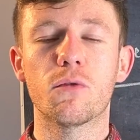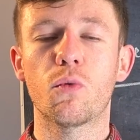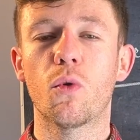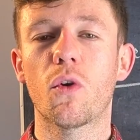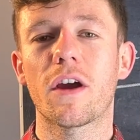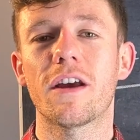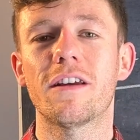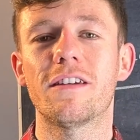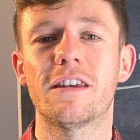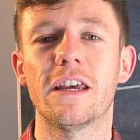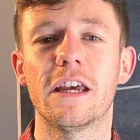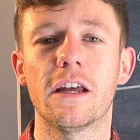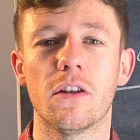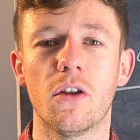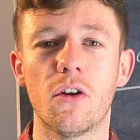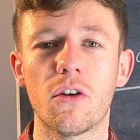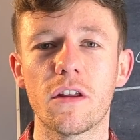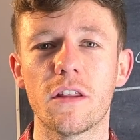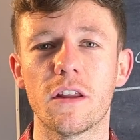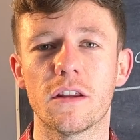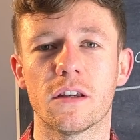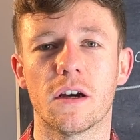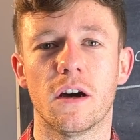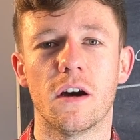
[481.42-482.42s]
what I see a lot
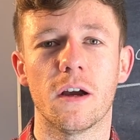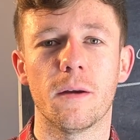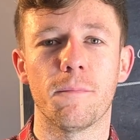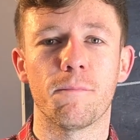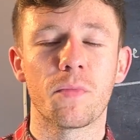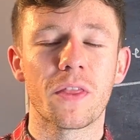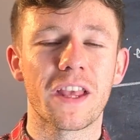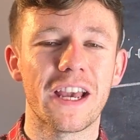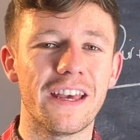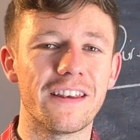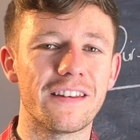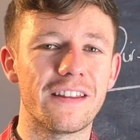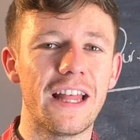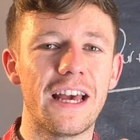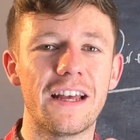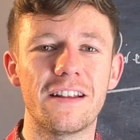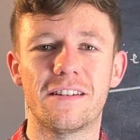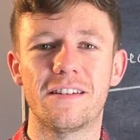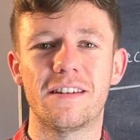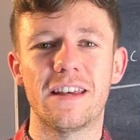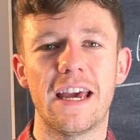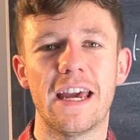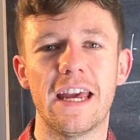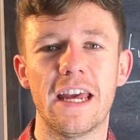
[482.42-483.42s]
of the time is, let's
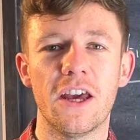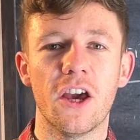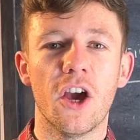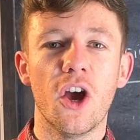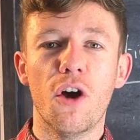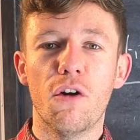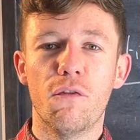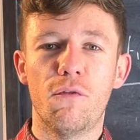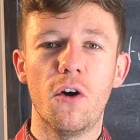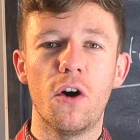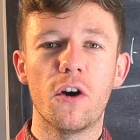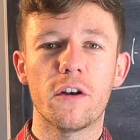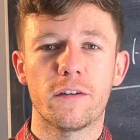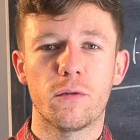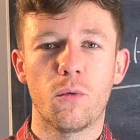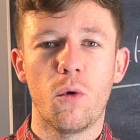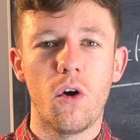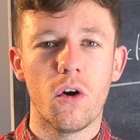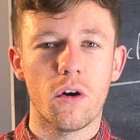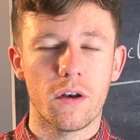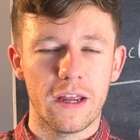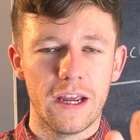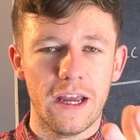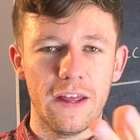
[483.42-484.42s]
say verse
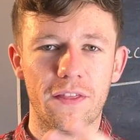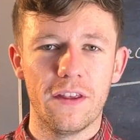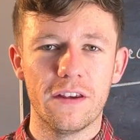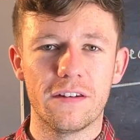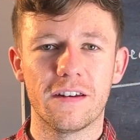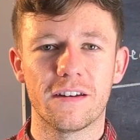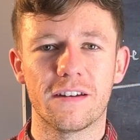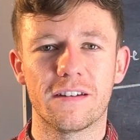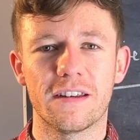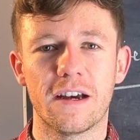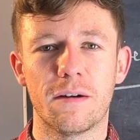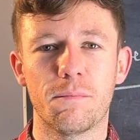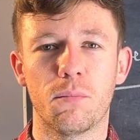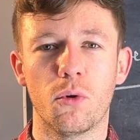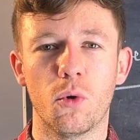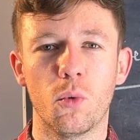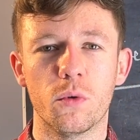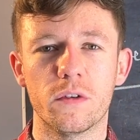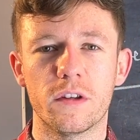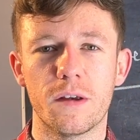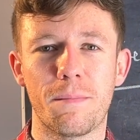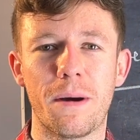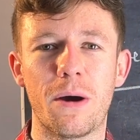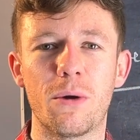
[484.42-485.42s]
1 in this example
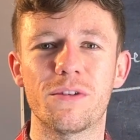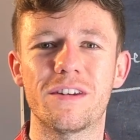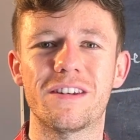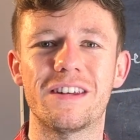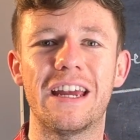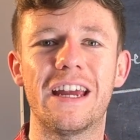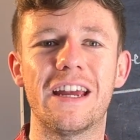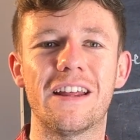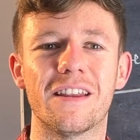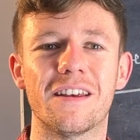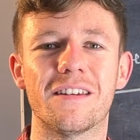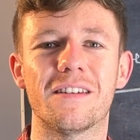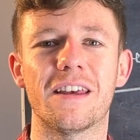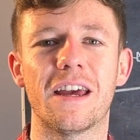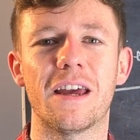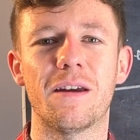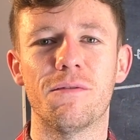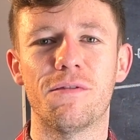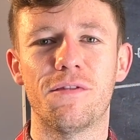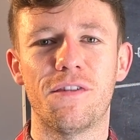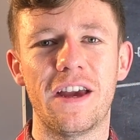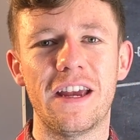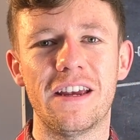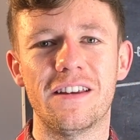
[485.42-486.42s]
was about seeing the same
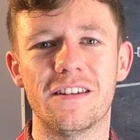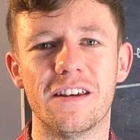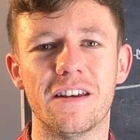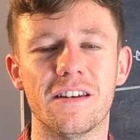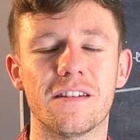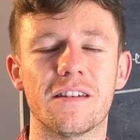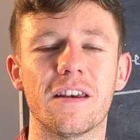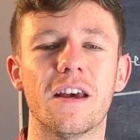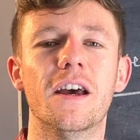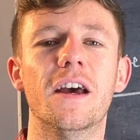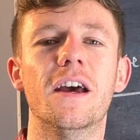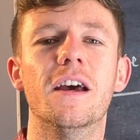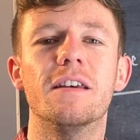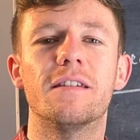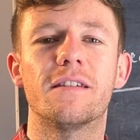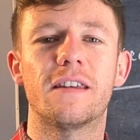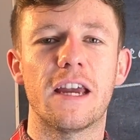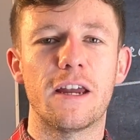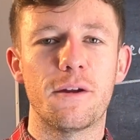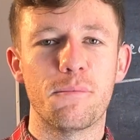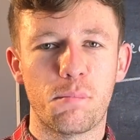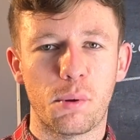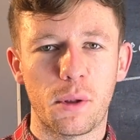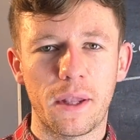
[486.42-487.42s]
faces,
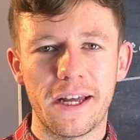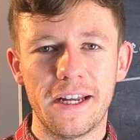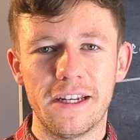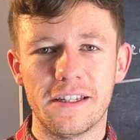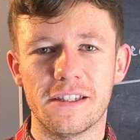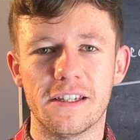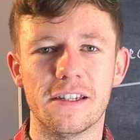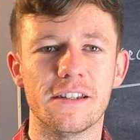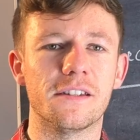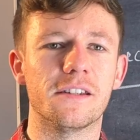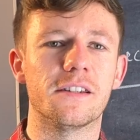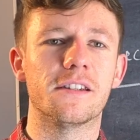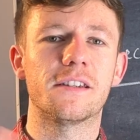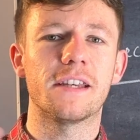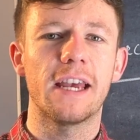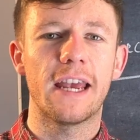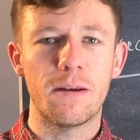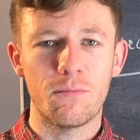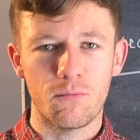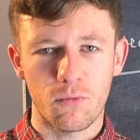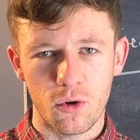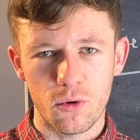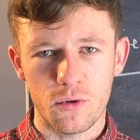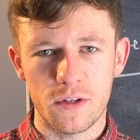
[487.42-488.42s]
same places,
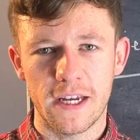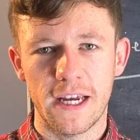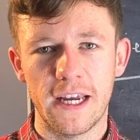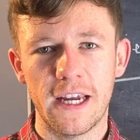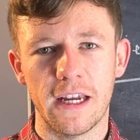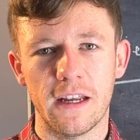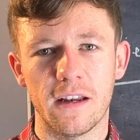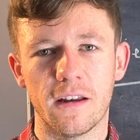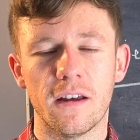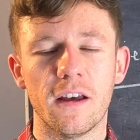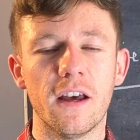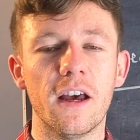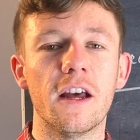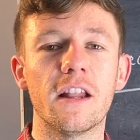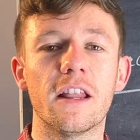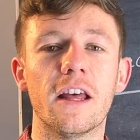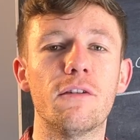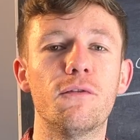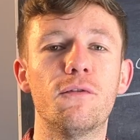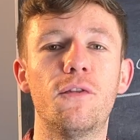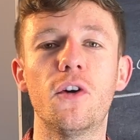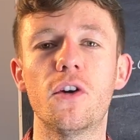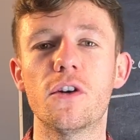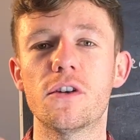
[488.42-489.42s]
same routine.
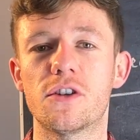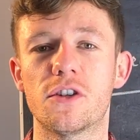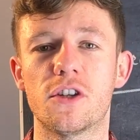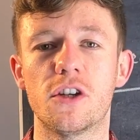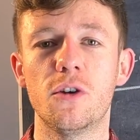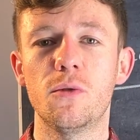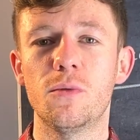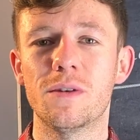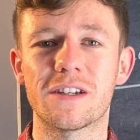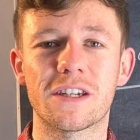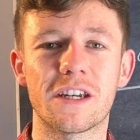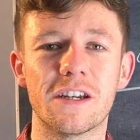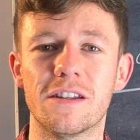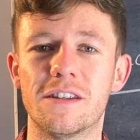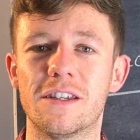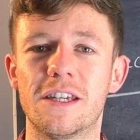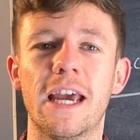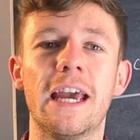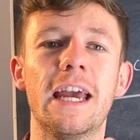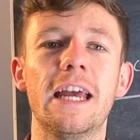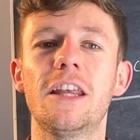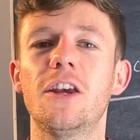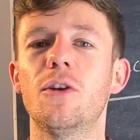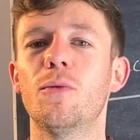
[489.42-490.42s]
Then verse 2 is
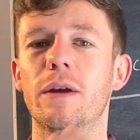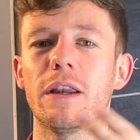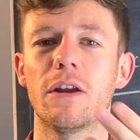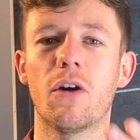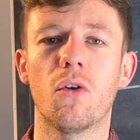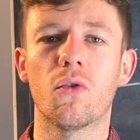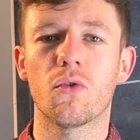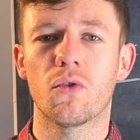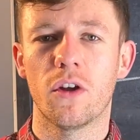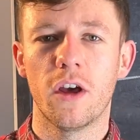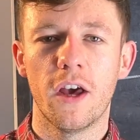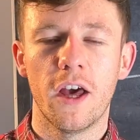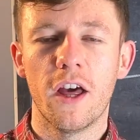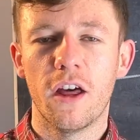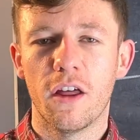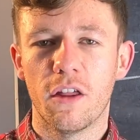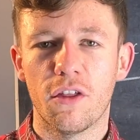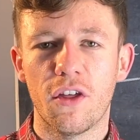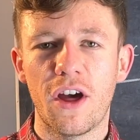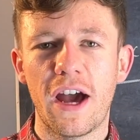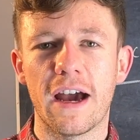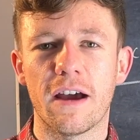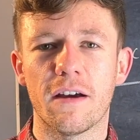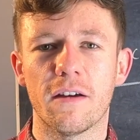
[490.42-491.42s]
continuing on
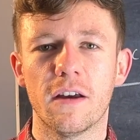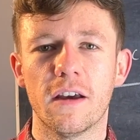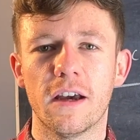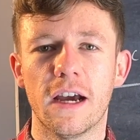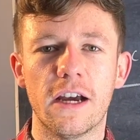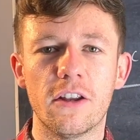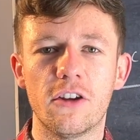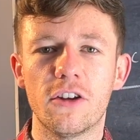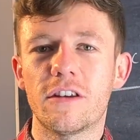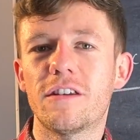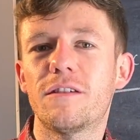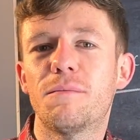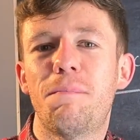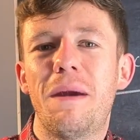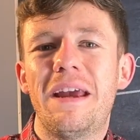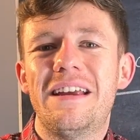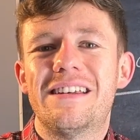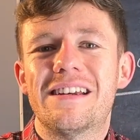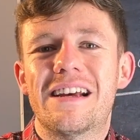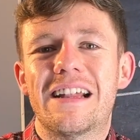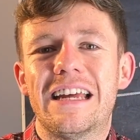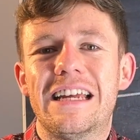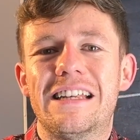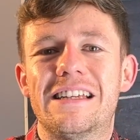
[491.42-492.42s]
that and just
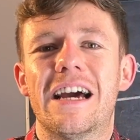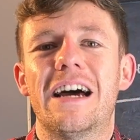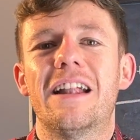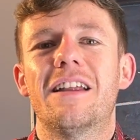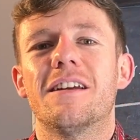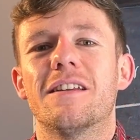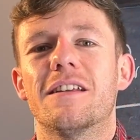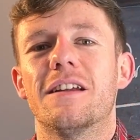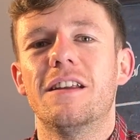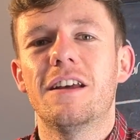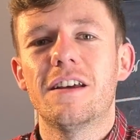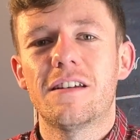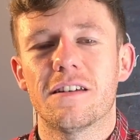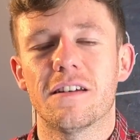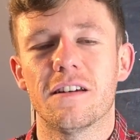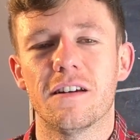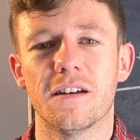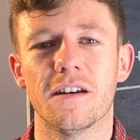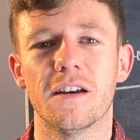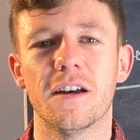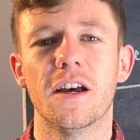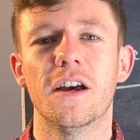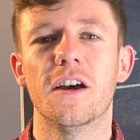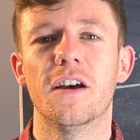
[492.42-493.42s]
basically telling the
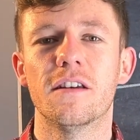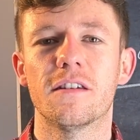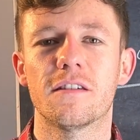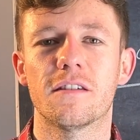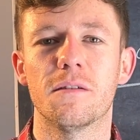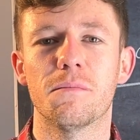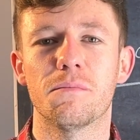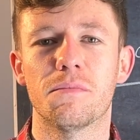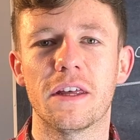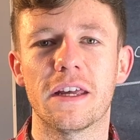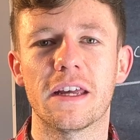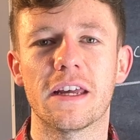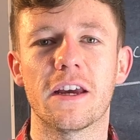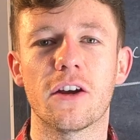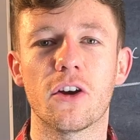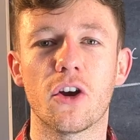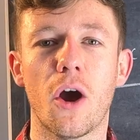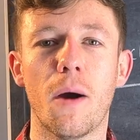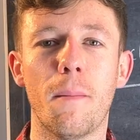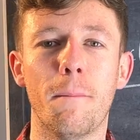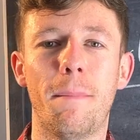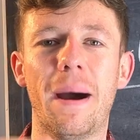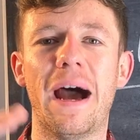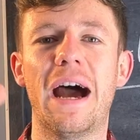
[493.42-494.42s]
listener something and
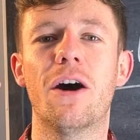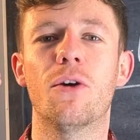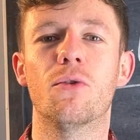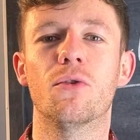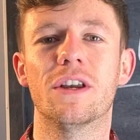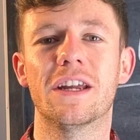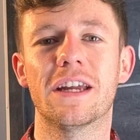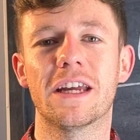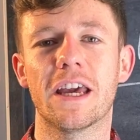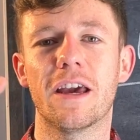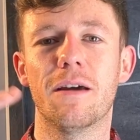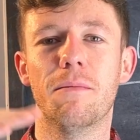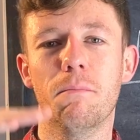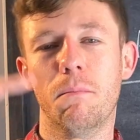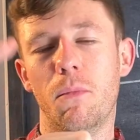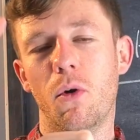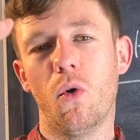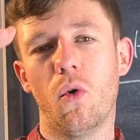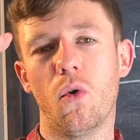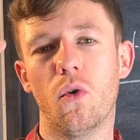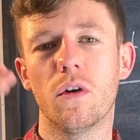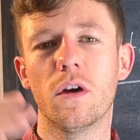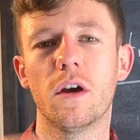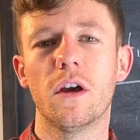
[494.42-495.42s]
compounding it
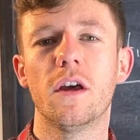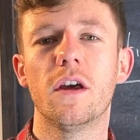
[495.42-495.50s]
more.